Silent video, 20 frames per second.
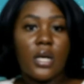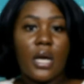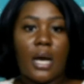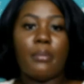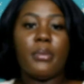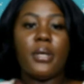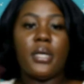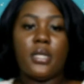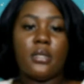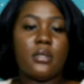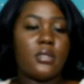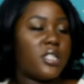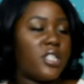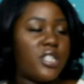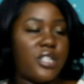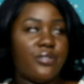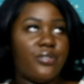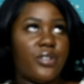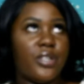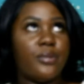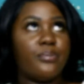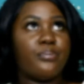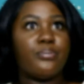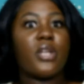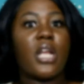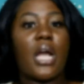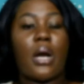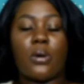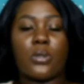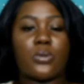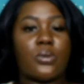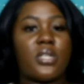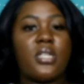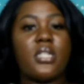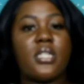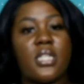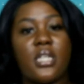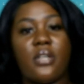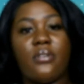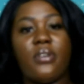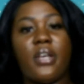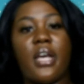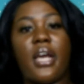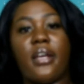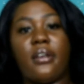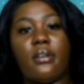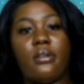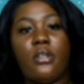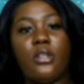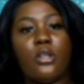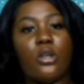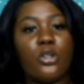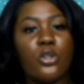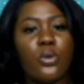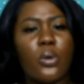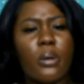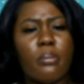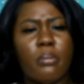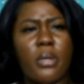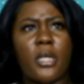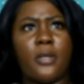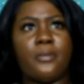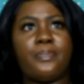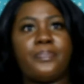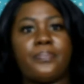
I was watching TV and, you know, doing me.